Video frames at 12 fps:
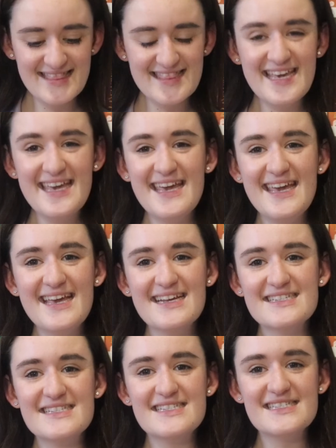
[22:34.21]
The
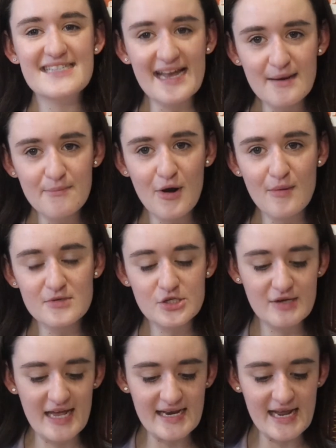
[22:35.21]
second prompt
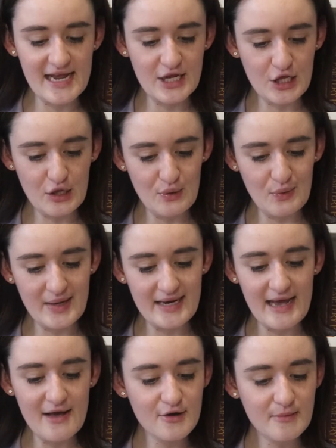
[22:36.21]
to get a cue
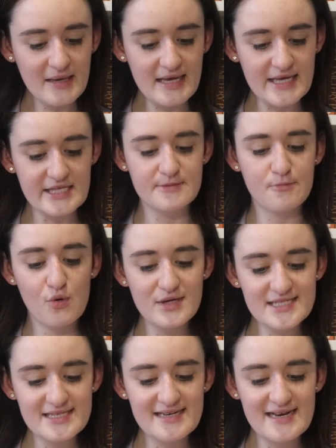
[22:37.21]
in alchemy is
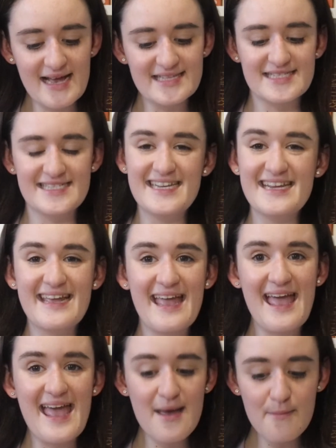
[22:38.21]
Poison Acidic
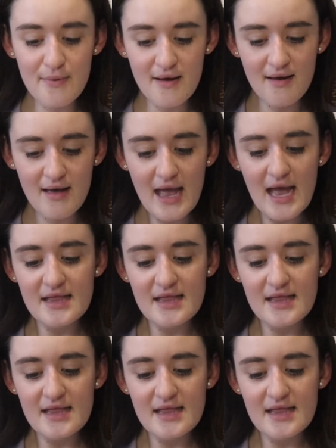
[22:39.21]
Amber.